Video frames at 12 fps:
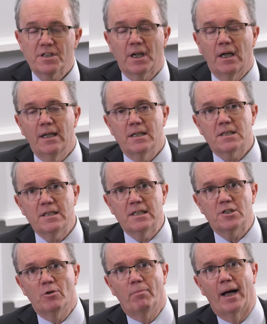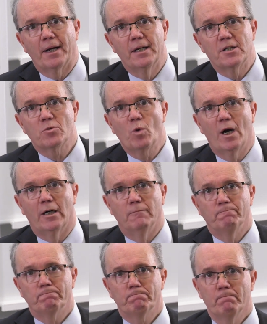there's a clear seasonal pattern as
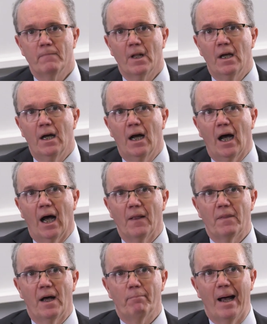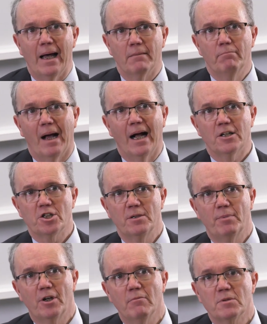well. And that pattern
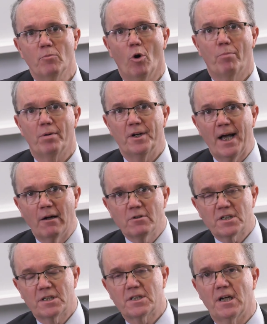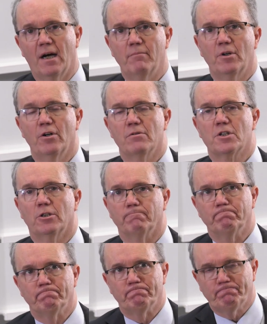actually becomes more pronounced as time goes on.
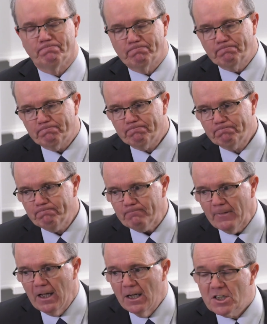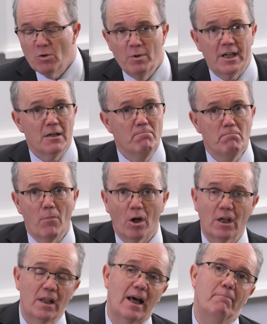So we can
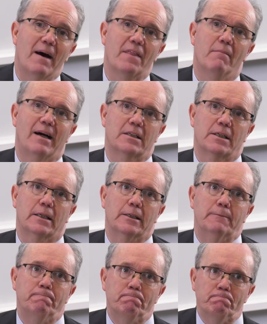model that mathematically.